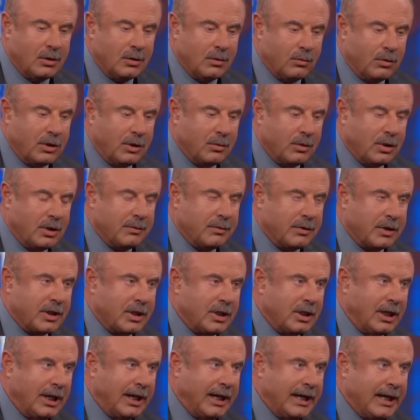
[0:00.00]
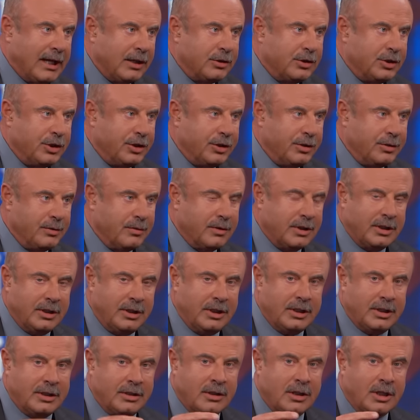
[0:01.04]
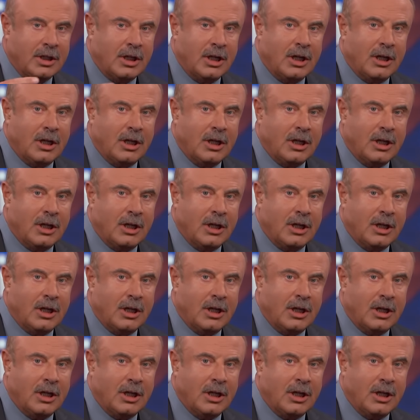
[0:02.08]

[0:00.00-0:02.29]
we, we were gonna add you and then